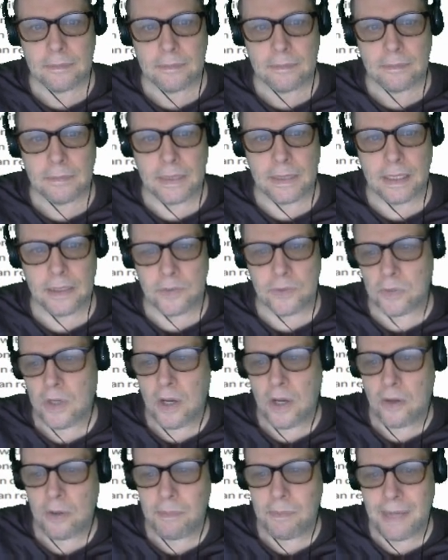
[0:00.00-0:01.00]
Because we're
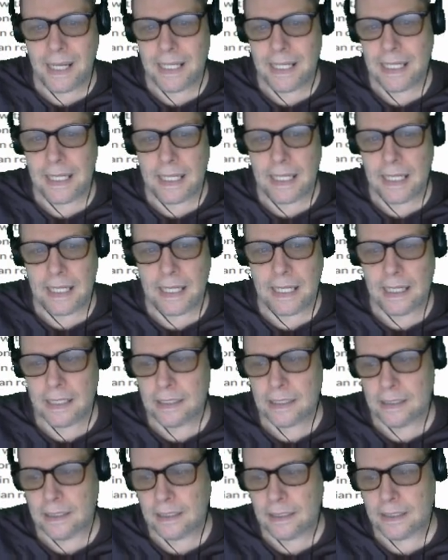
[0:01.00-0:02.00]
out of money.
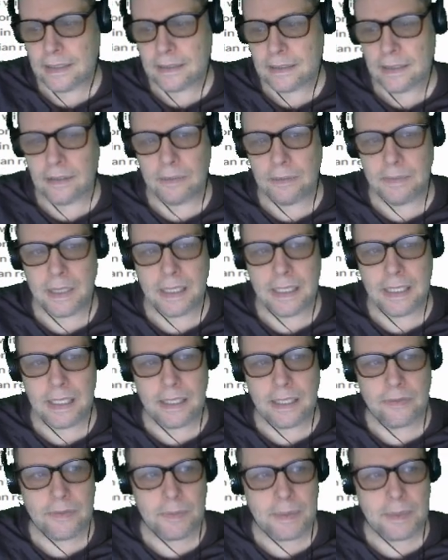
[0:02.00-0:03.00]
And Italy's out of money
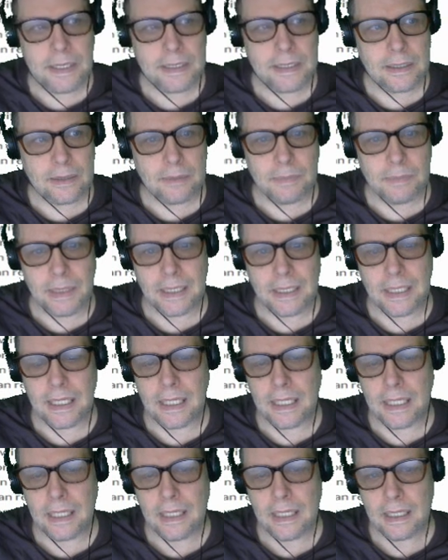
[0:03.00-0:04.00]
and everybody's out of
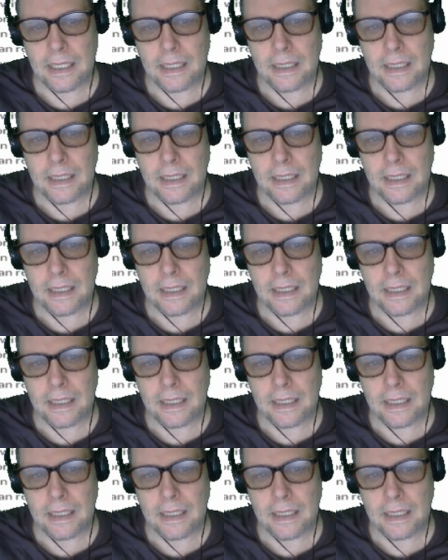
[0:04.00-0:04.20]
money.